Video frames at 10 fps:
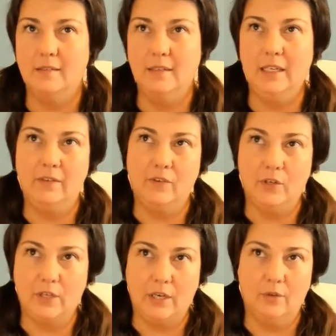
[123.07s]
in
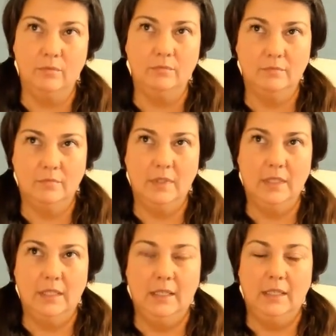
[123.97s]
Virgo,
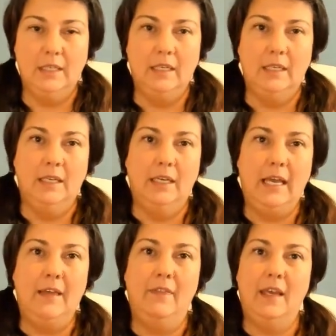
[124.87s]

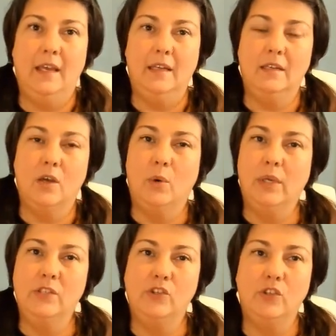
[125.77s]
and then
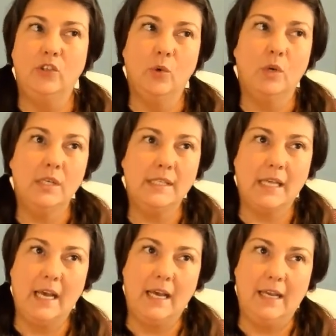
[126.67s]
going to your
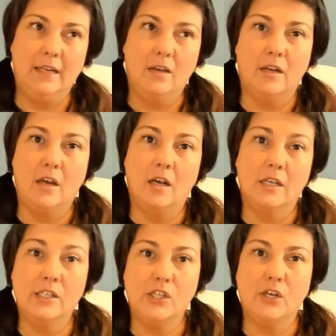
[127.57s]
sign on
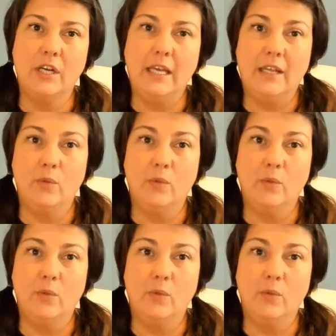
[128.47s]
August 30th,